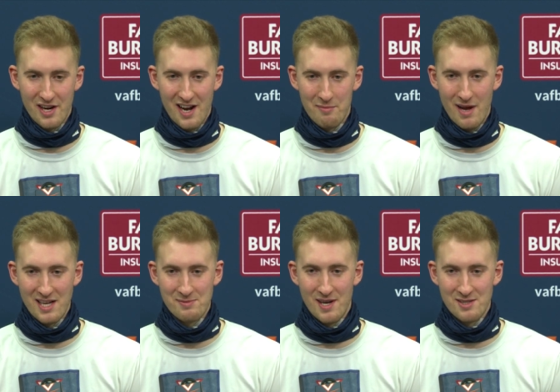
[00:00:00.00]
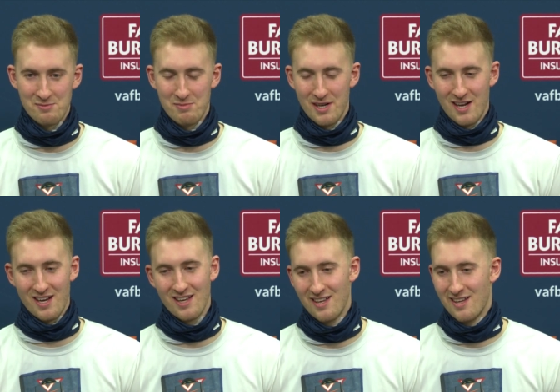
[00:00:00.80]
I got a back spasm, but
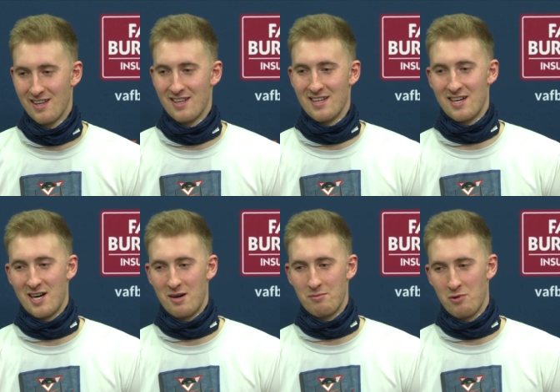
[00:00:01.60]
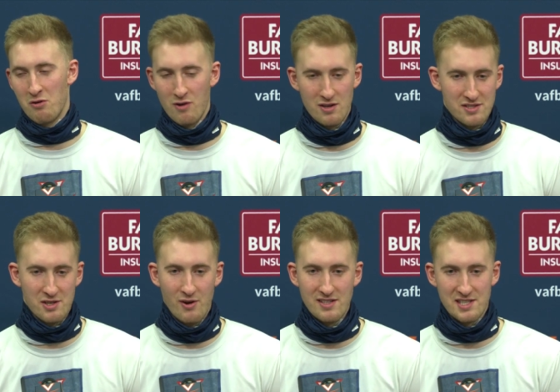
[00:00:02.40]
uh, um, overall, just
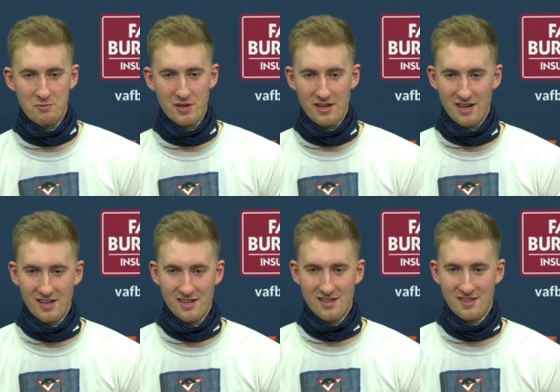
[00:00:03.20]
a great team win tonight.